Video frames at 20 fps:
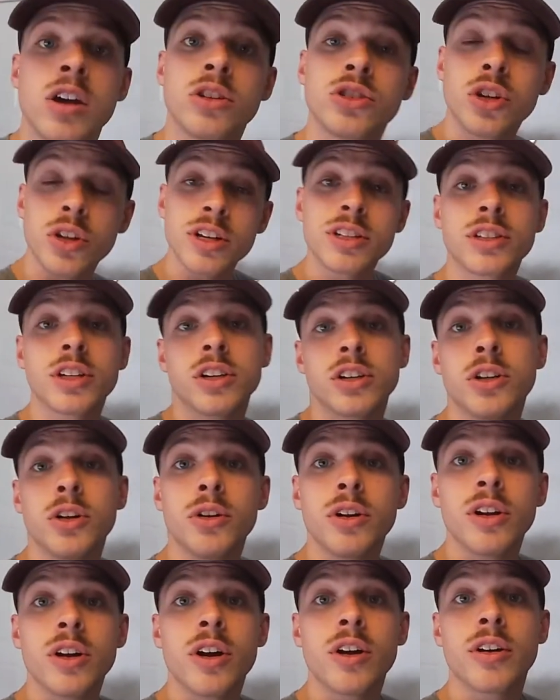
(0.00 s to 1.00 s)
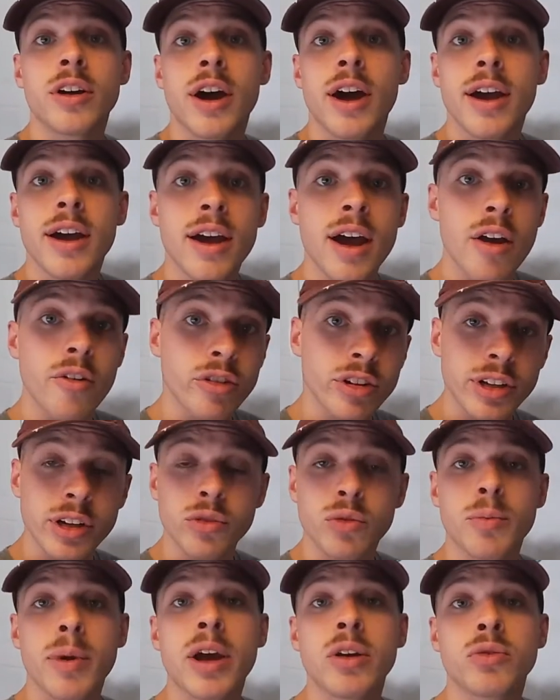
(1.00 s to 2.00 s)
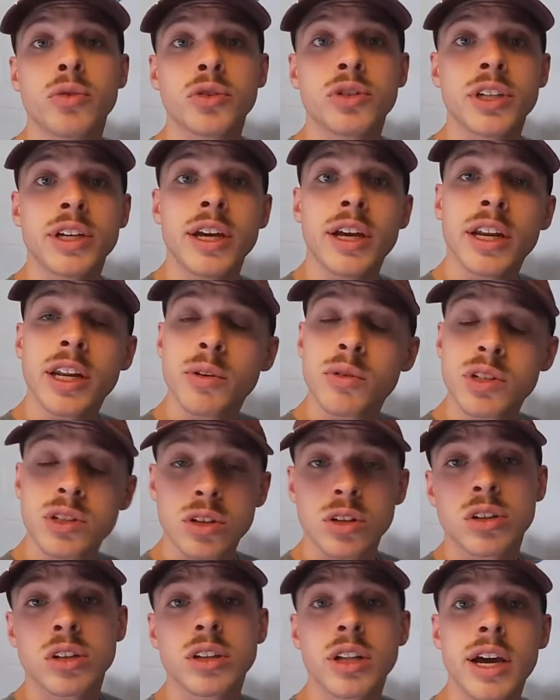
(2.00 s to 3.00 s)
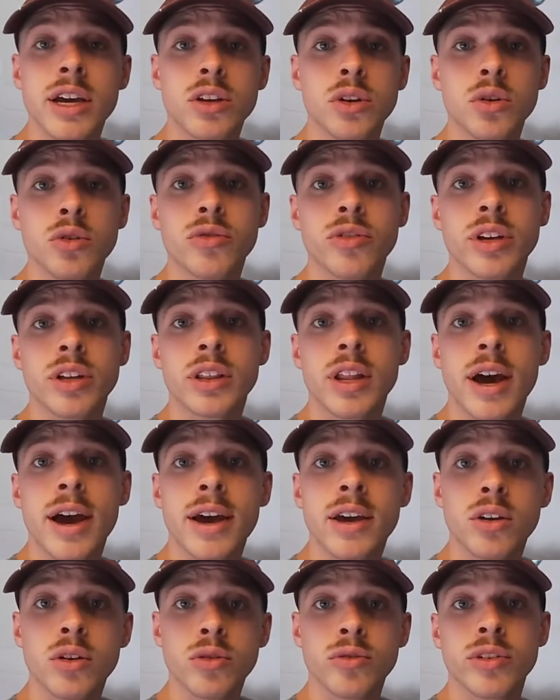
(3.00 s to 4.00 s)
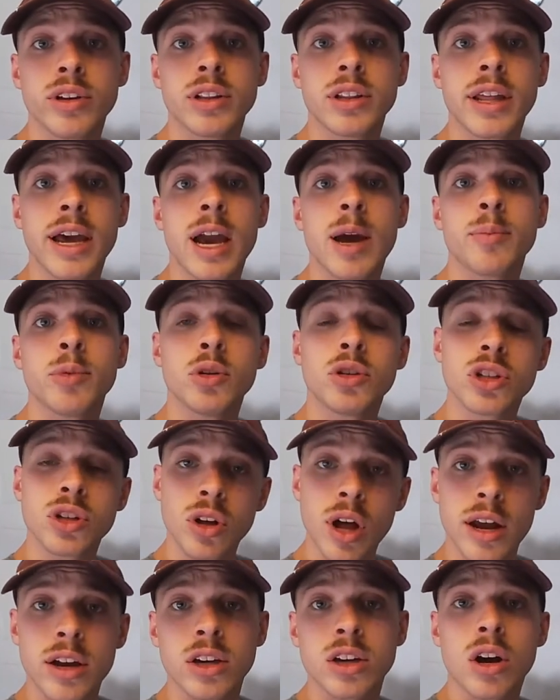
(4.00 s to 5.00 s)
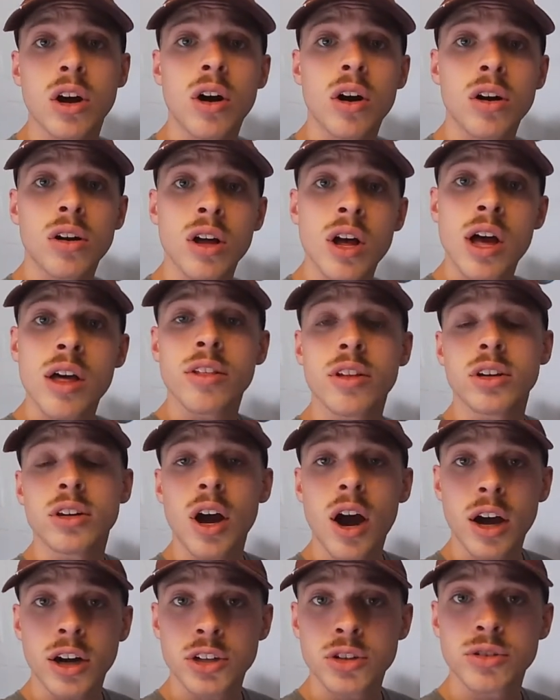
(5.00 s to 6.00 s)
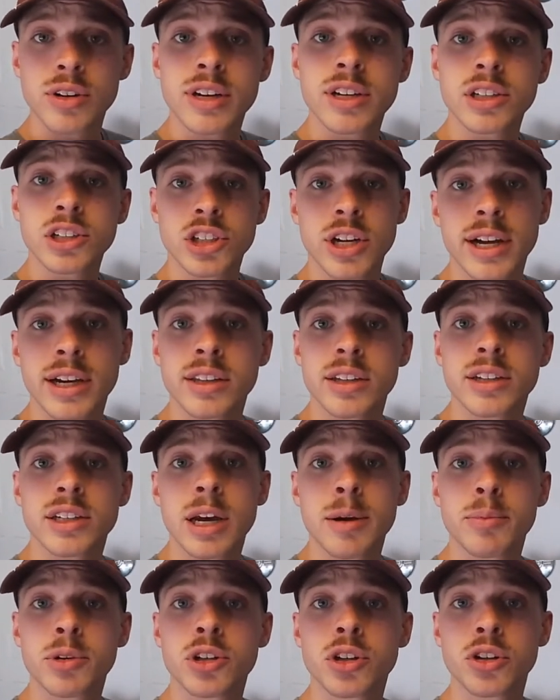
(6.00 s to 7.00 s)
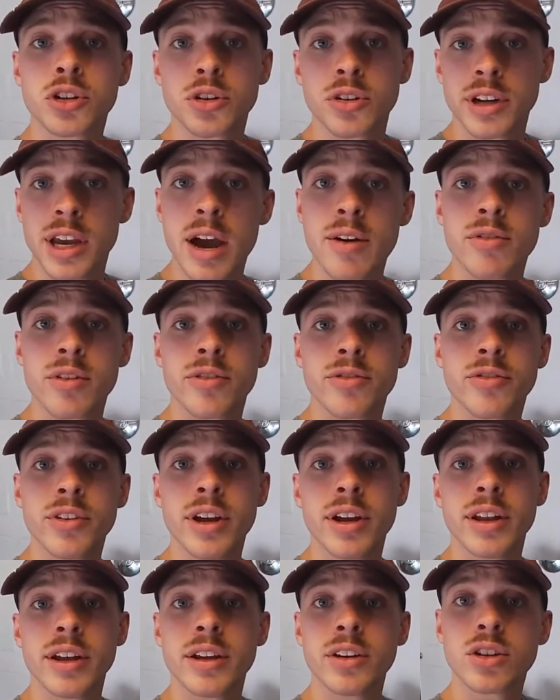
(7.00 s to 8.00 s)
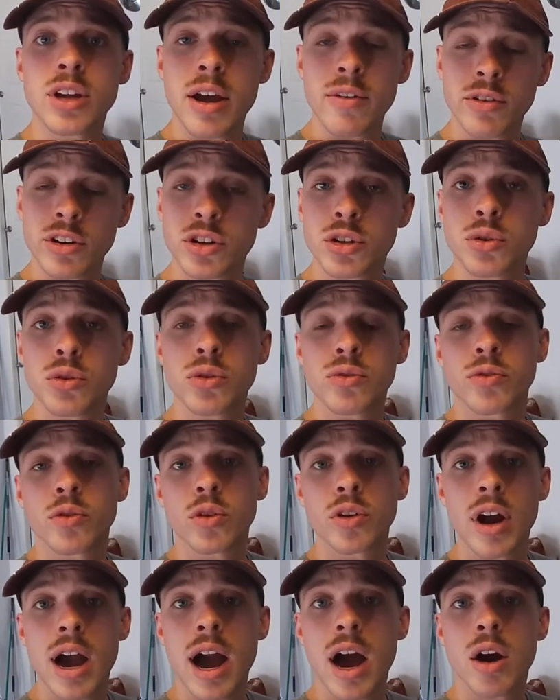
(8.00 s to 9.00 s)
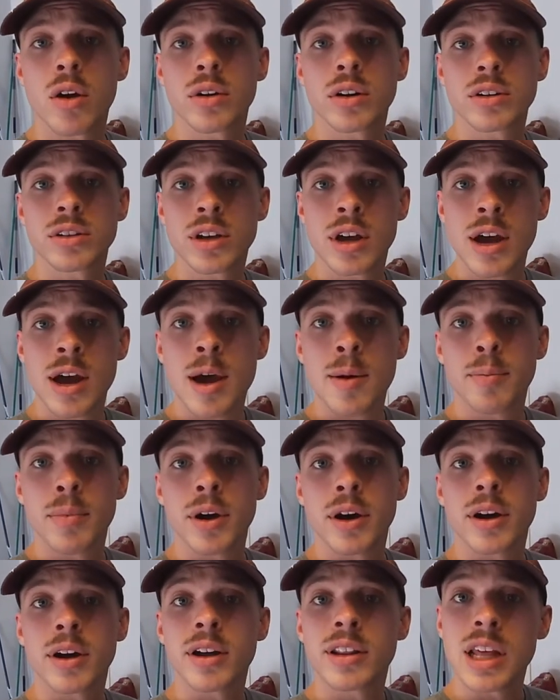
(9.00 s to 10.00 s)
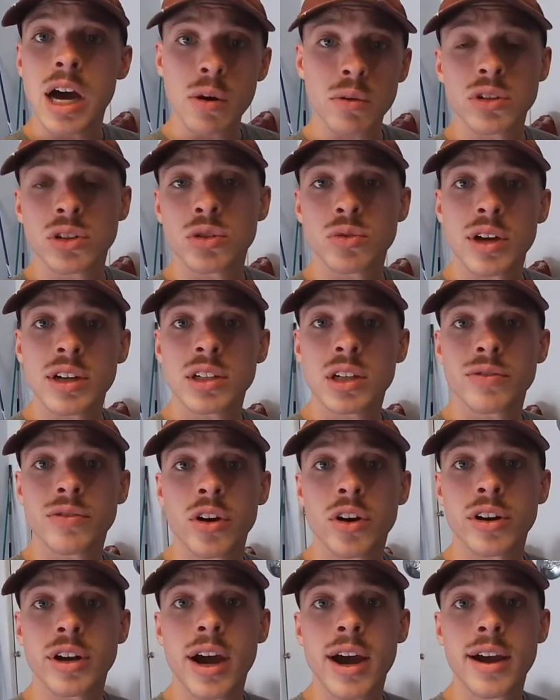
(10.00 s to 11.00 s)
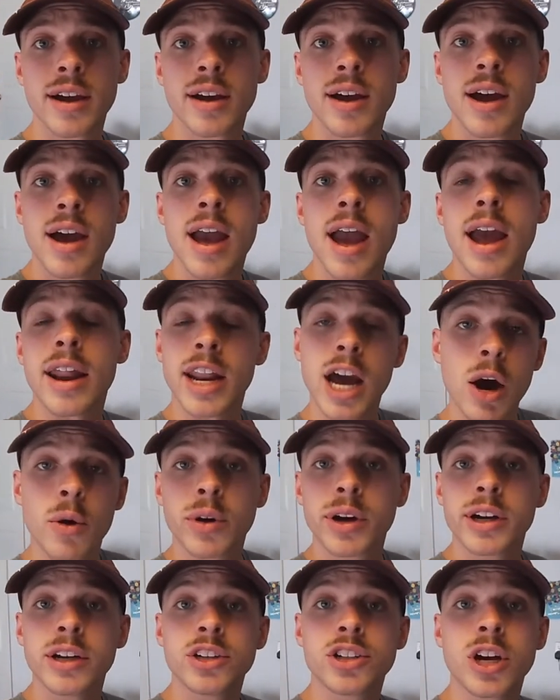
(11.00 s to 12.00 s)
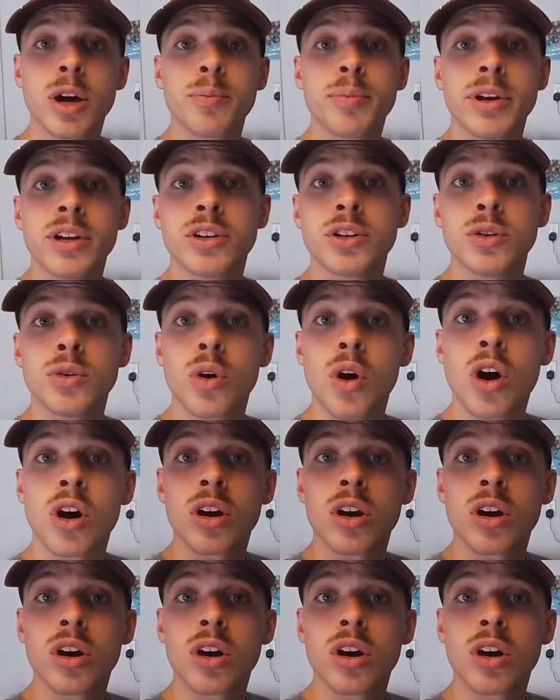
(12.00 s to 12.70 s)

So this concluded our night. Everything remained routine. He was still on that UV light, UV lamp. You still had to call the doctor in to check in the temperature during every feeding, every 2 to 4 hours. But that was the rest of our night. And now we're going to jump into our